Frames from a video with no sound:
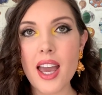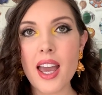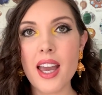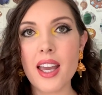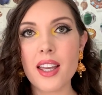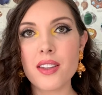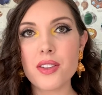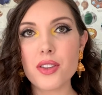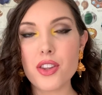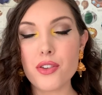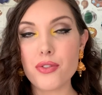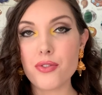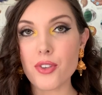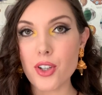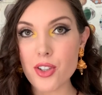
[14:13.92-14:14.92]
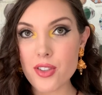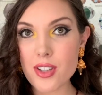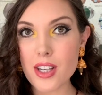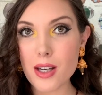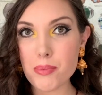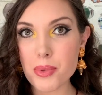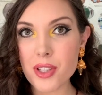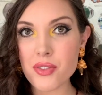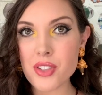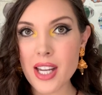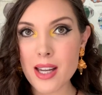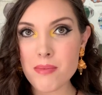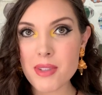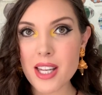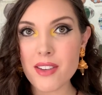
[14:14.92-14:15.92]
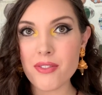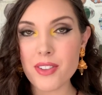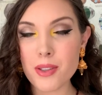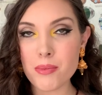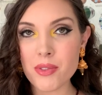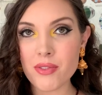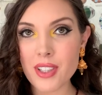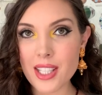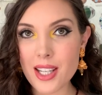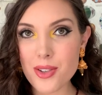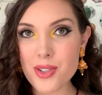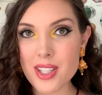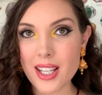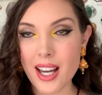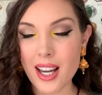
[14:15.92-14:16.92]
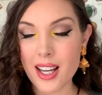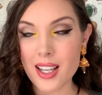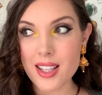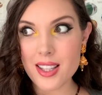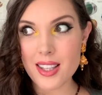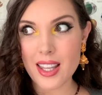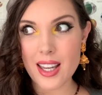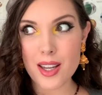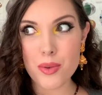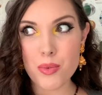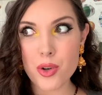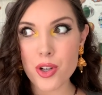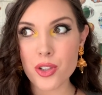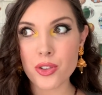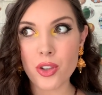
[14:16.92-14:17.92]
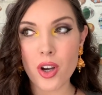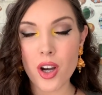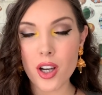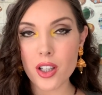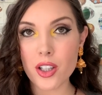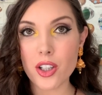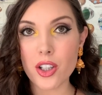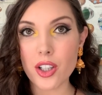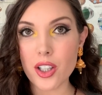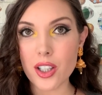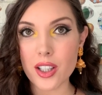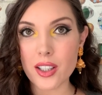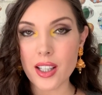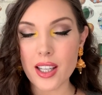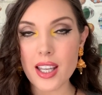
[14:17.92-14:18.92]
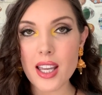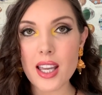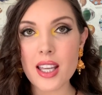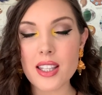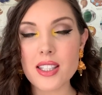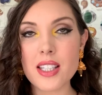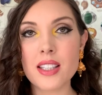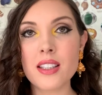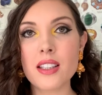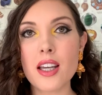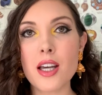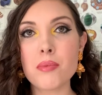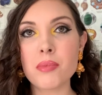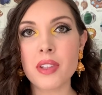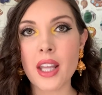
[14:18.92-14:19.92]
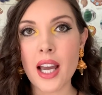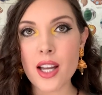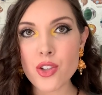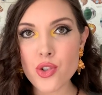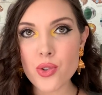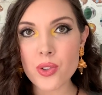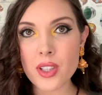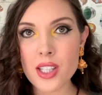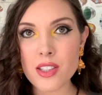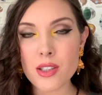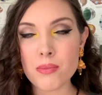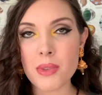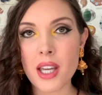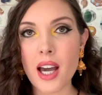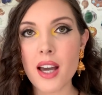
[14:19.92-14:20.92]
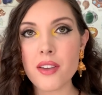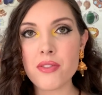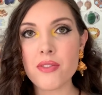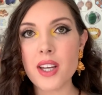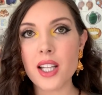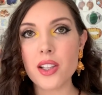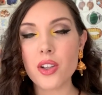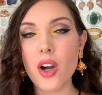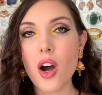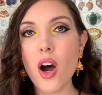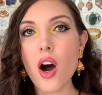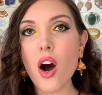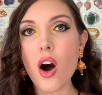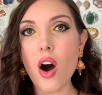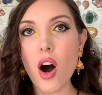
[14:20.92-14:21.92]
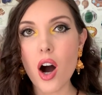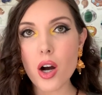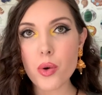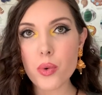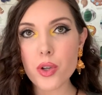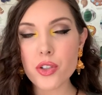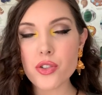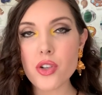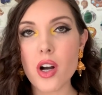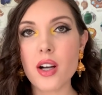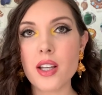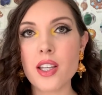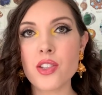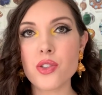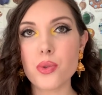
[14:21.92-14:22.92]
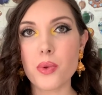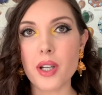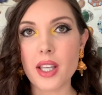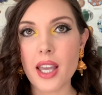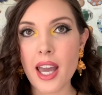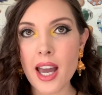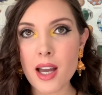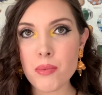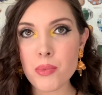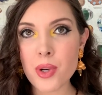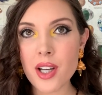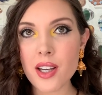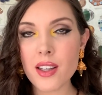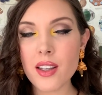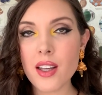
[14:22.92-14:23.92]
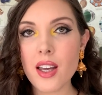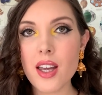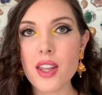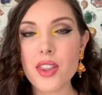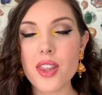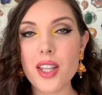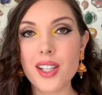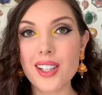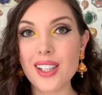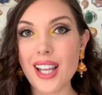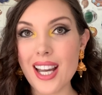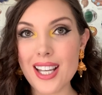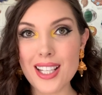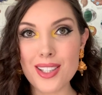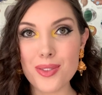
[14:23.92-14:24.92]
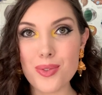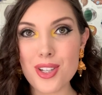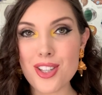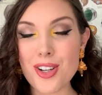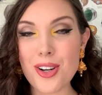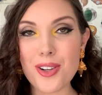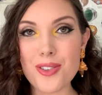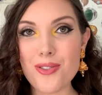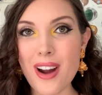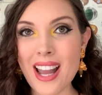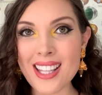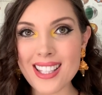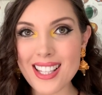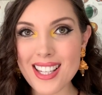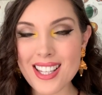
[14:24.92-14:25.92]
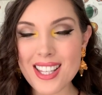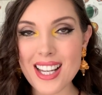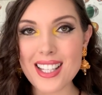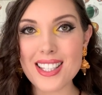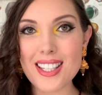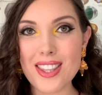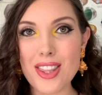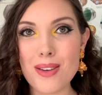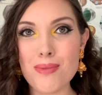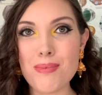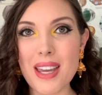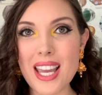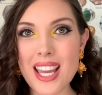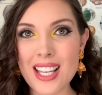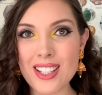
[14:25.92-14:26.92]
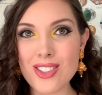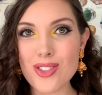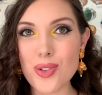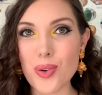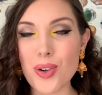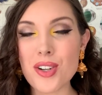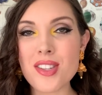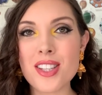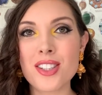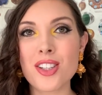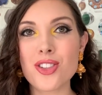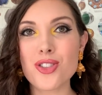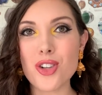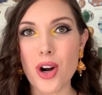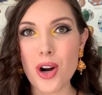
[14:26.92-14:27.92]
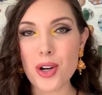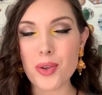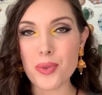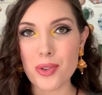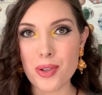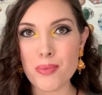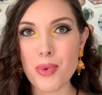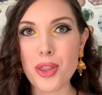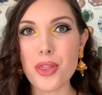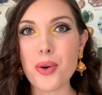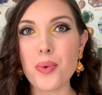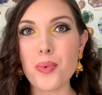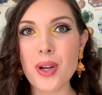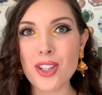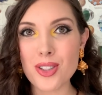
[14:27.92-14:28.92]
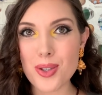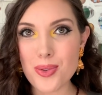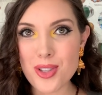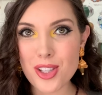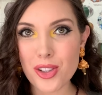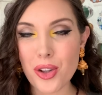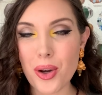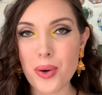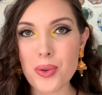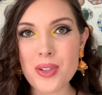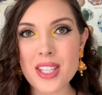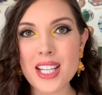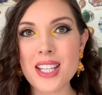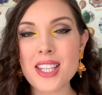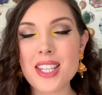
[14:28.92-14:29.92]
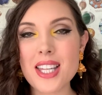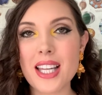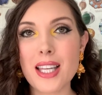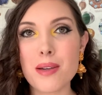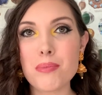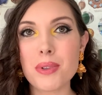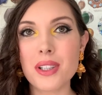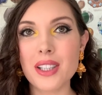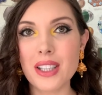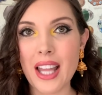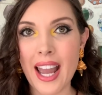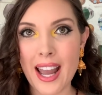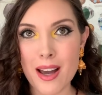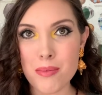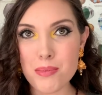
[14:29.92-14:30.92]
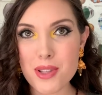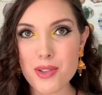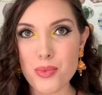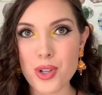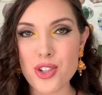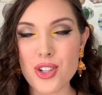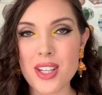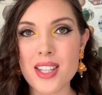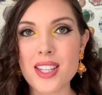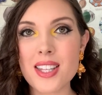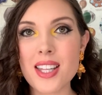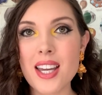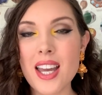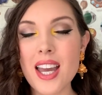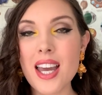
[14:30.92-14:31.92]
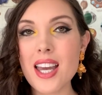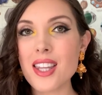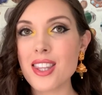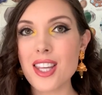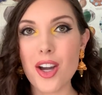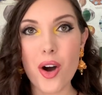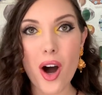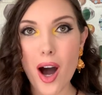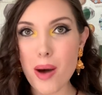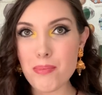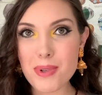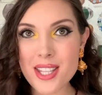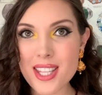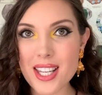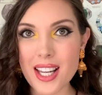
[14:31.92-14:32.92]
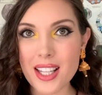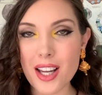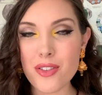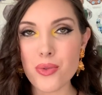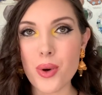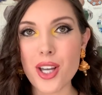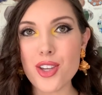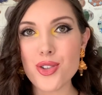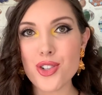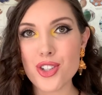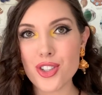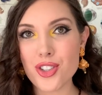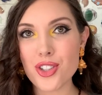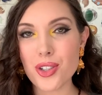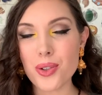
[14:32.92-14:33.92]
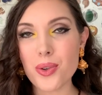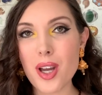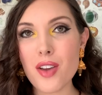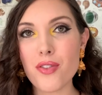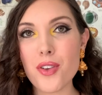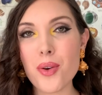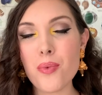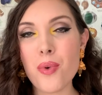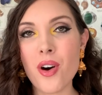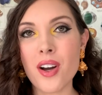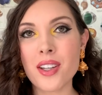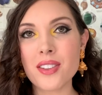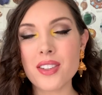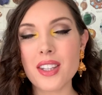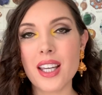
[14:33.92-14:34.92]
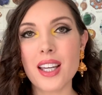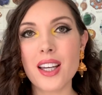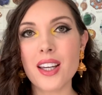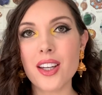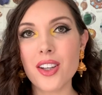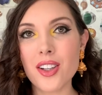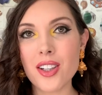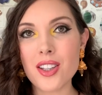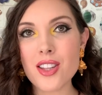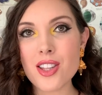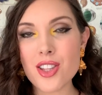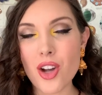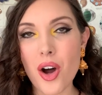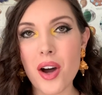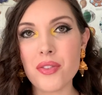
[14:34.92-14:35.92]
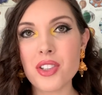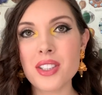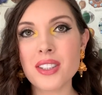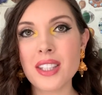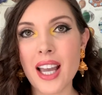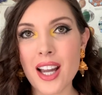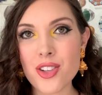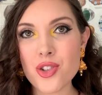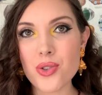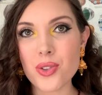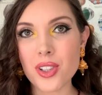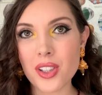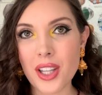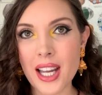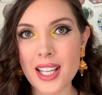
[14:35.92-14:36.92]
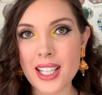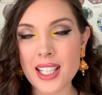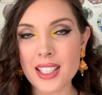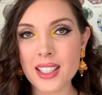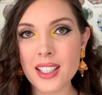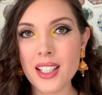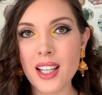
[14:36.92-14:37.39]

And the first couple of times I filmed videos, guys, they were not good. It didn't come naturally to me. I felt awkward talking to a camera. The lighting was horrendous. I did them indoors in a dark room with the windows closed and set up lamps, which is the opposite of what you should do if you want like a good, soft, natural lighting.